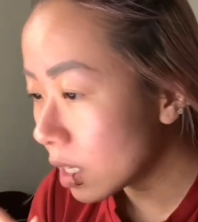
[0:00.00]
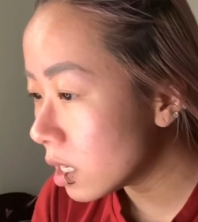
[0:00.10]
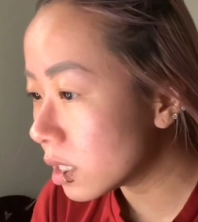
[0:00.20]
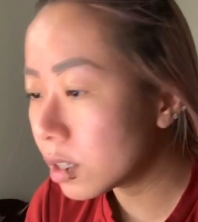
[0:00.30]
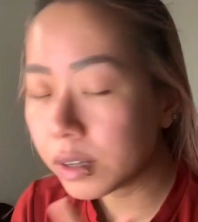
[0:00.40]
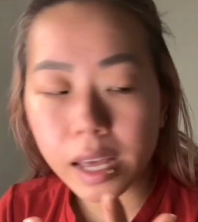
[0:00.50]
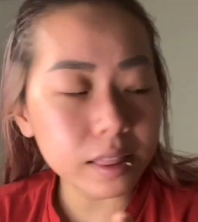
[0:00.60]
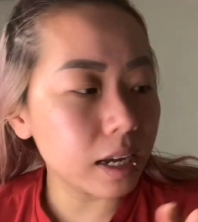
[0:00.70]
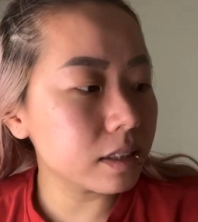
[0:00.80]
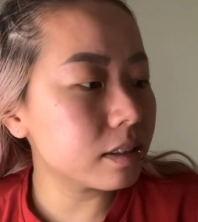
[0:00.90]
So yeah,
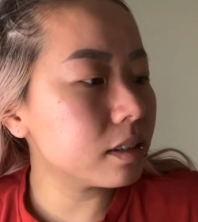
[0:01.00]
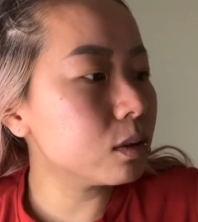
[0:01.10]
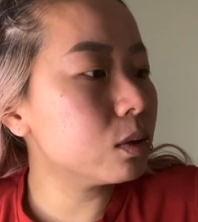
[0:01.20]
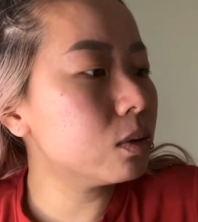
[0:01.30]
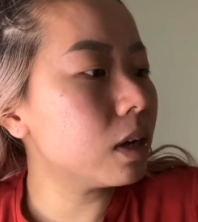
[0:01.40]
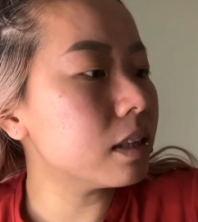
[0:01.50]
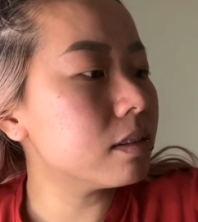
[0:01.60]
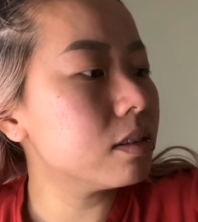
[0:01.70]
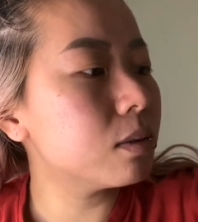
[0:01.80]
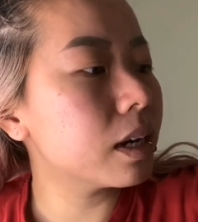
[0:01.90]
until
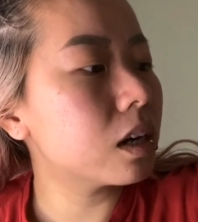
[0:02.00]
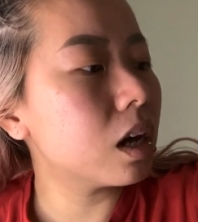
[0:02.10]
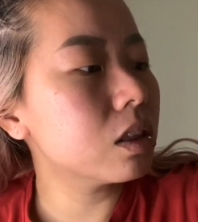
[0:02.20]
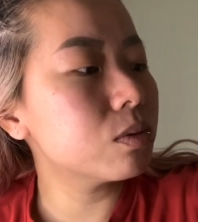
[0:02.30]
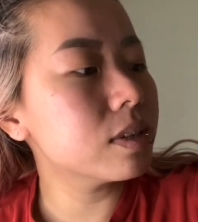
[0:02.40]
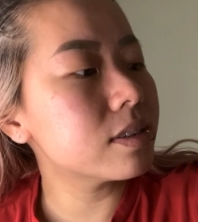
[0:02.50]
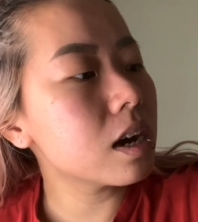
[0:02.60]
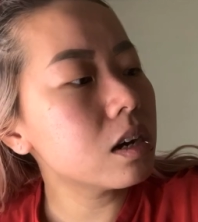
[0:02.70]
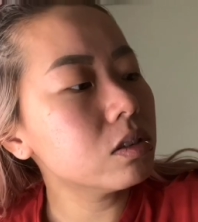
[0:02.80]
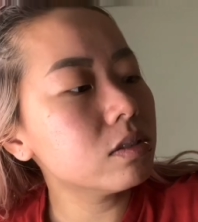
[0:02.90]
I got the
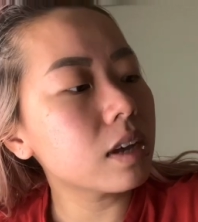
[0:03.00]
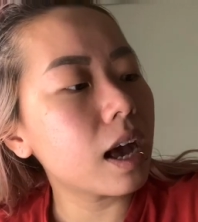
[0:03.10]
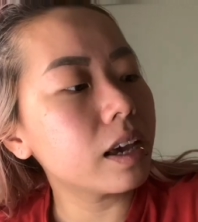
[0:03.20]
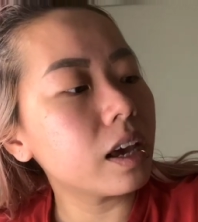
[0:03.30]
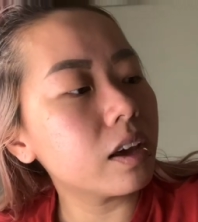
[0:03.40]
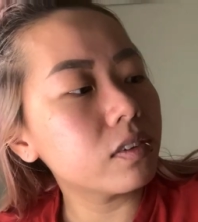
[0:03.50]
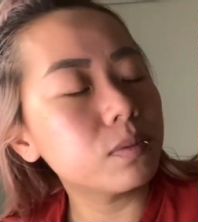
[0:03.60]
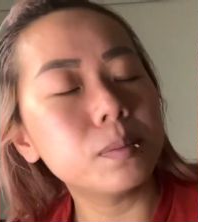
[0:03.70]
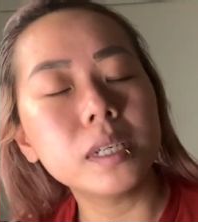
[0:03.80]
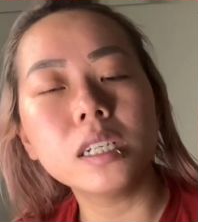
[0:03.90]
result, I
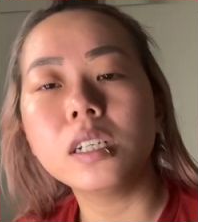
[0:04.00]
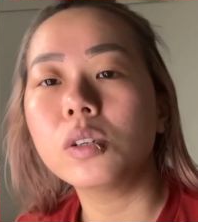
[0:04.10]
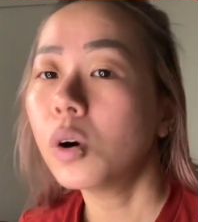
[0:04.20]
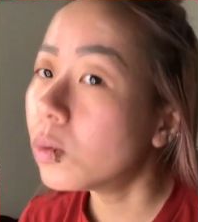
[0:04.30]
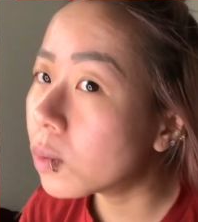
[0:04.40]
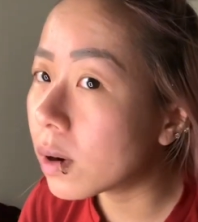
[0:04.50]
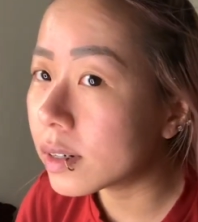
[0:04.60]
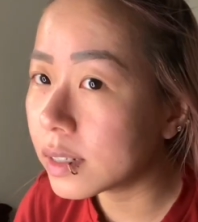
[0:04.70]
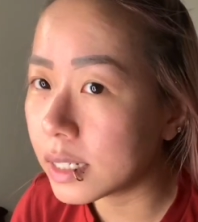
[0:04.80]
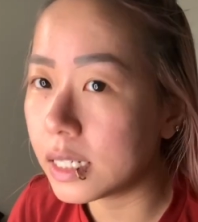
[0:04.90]
have been home
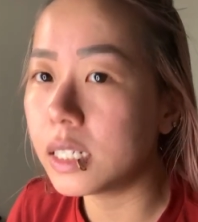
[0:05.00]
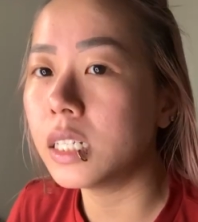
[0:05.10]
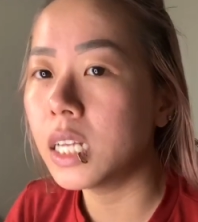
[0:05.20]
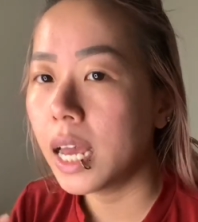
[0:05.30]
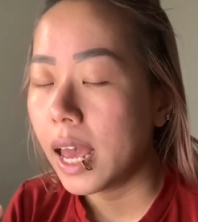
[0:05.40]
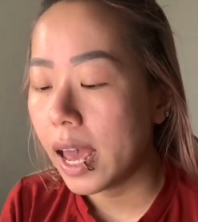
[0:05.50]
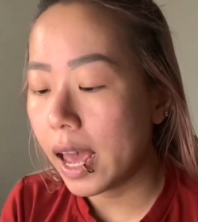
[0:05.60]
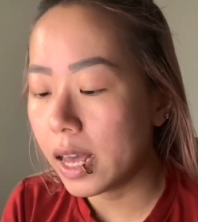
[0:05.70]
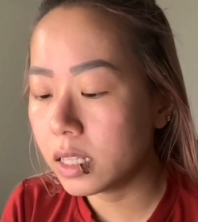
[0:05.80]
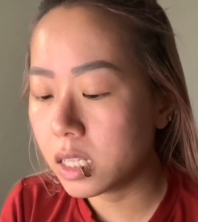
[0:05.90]
quarantine,
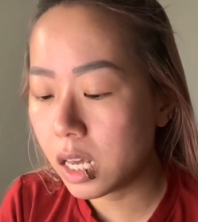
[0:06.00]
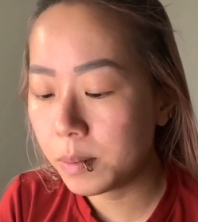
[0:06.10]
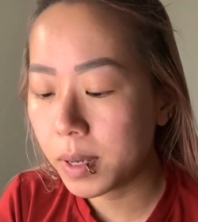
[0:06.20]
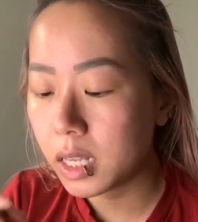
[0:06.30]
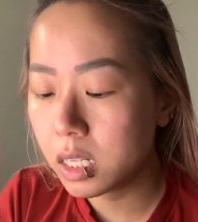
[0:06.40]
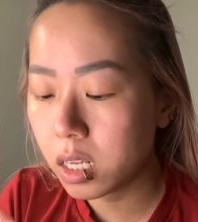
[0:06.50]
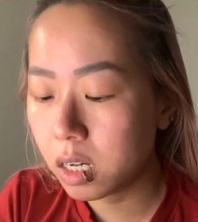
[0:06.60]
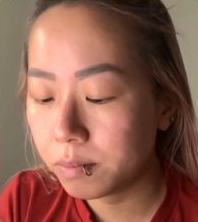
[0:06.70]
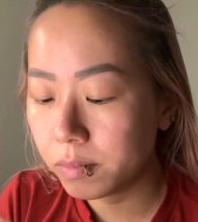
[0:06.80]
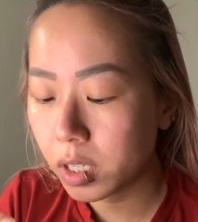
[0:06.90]
and they've
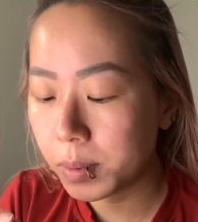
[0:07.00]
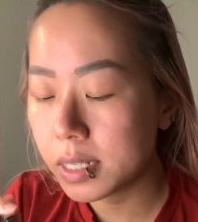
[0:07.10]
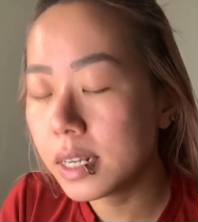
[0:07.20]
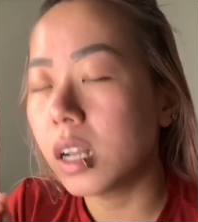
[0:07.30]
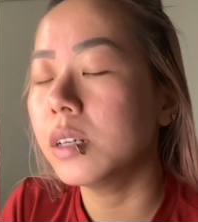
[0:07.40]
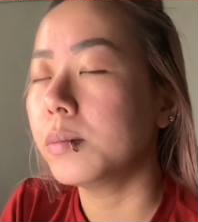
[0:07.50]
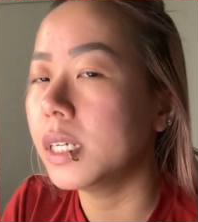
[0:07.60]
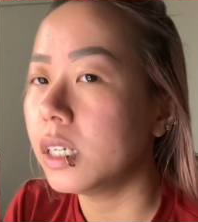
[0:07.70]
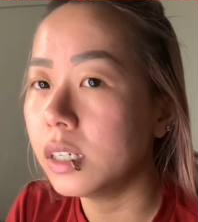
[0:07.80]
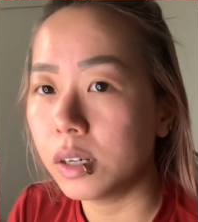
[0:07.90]
been telling
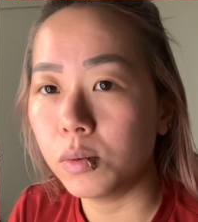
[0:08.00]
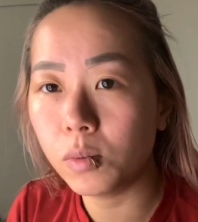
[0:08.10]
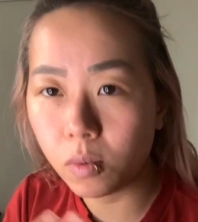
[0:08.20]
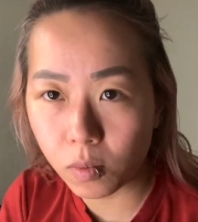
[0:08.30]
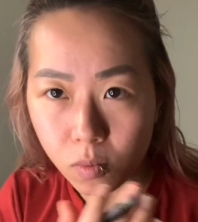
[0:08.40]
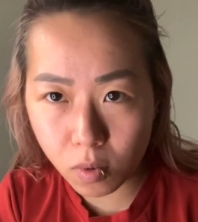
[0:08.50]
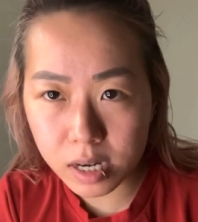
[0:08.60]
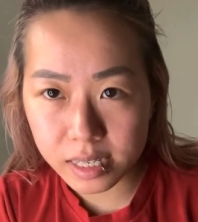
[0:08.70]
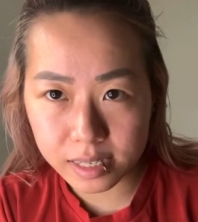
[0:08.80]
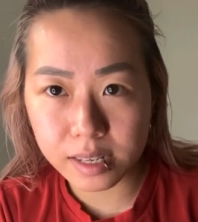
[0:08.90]
me
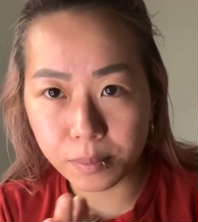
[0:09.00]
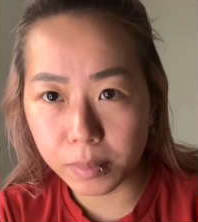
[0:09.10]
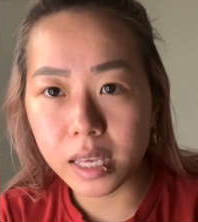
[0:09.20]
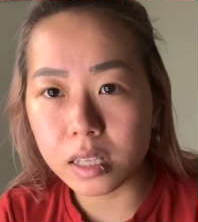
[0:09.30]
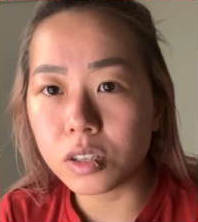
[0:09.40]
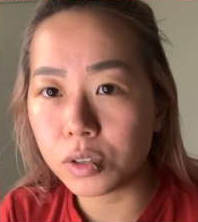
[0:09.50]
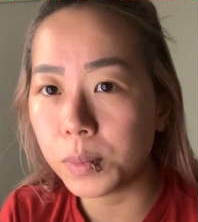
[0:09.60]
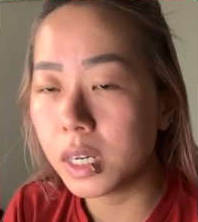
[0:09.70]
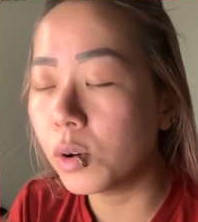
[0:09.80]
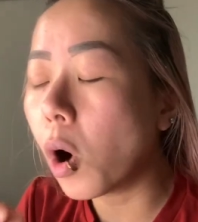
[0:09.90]
what does it mean to
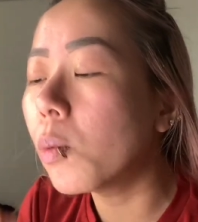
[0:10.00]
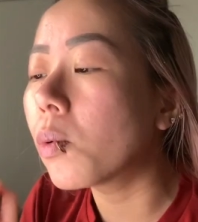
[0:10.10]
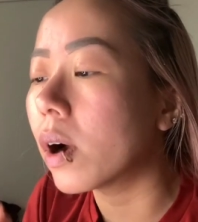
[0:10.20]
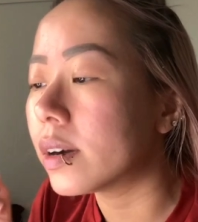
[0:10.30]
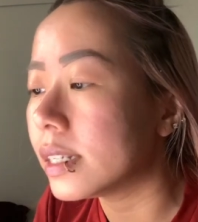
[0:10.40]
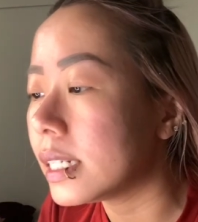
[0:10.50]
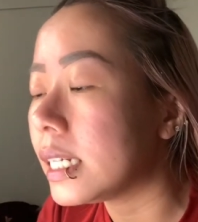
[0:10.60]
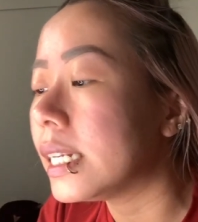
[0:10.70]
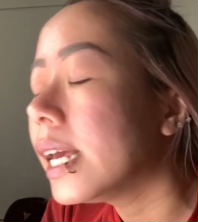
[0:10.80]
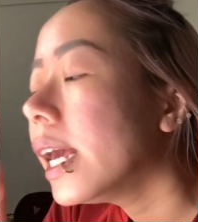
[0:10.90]
be home
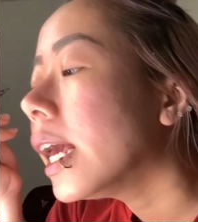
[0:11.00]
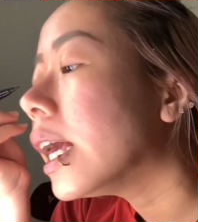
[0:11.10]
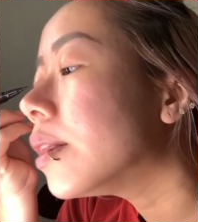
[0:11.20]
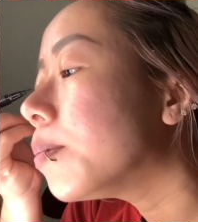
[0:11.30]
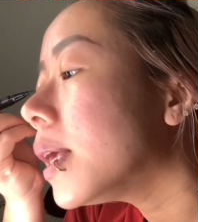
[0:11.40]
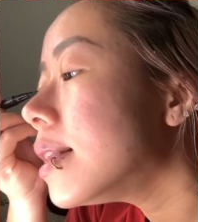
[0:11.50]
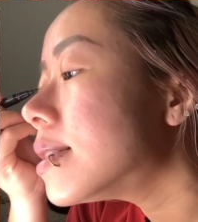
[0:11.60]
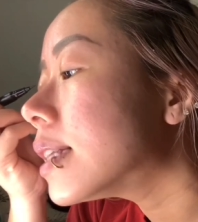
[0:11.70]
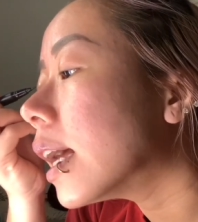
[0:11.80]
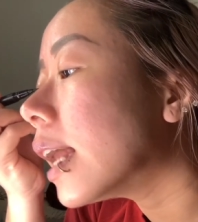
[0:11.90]
quarantine. It
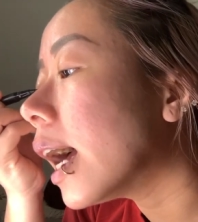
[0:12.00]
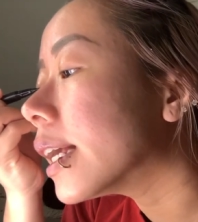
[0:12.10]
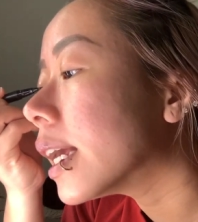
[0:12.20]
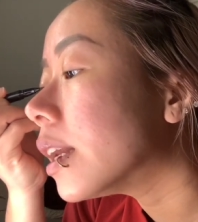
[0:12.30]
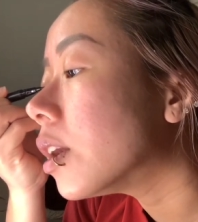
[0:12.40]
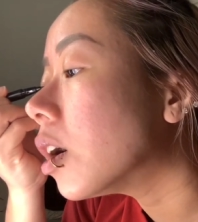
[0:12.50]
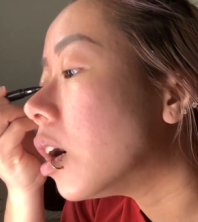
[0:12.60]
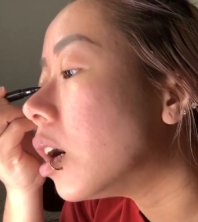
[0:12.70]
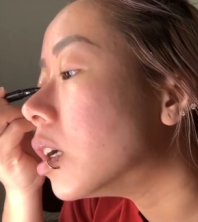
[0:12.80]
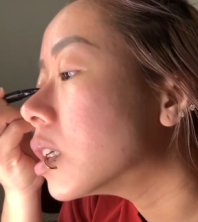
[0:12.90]
means that I
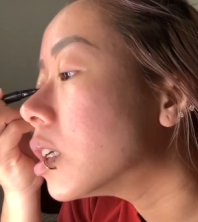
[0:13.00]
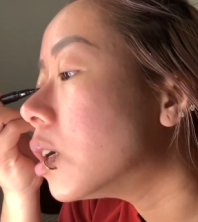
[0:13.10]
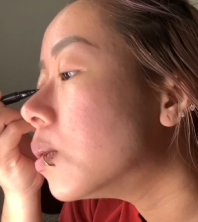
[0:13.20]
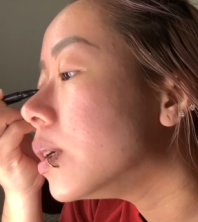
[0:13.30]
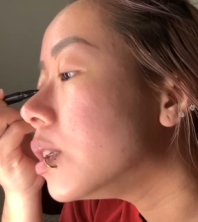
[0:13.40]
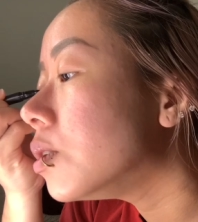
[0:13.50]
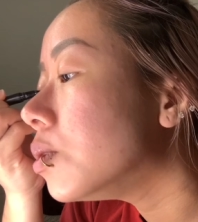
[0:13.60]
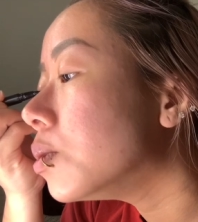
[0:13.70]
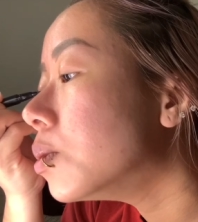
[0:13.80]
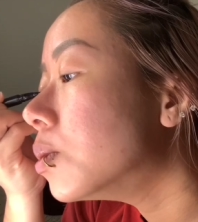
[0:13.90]
cannot go
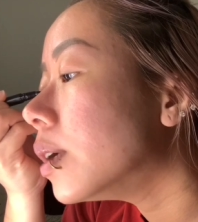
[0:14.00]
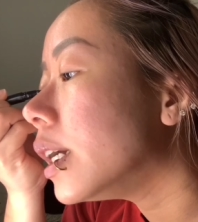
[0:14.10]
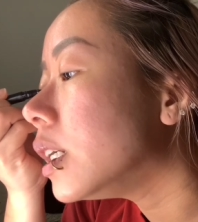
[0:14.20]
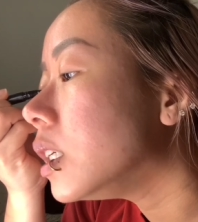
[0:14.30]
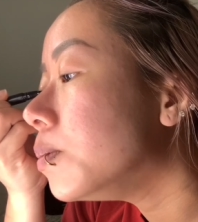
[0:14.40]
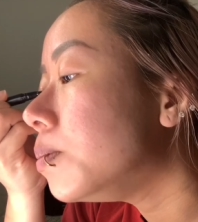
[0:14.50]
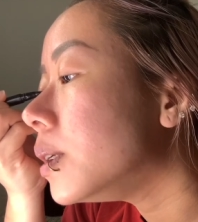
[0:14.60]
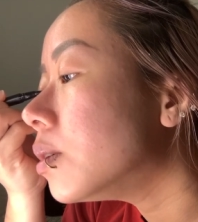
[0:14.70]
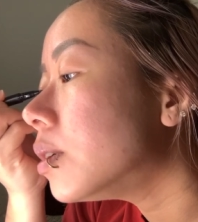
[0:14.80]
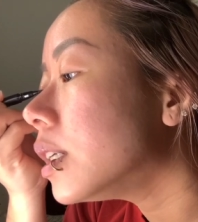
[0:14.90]
into any
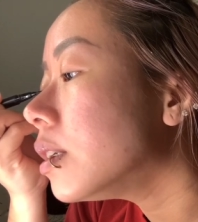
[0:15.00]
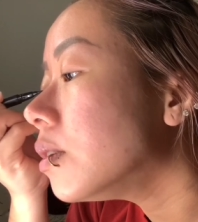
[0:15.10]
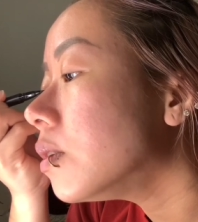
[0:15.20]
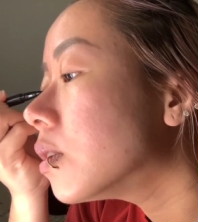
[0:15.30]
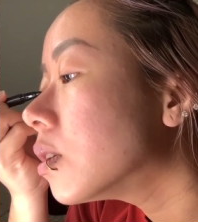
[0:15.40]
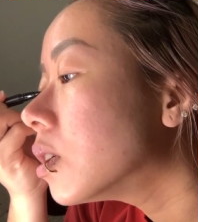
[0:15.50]
buildings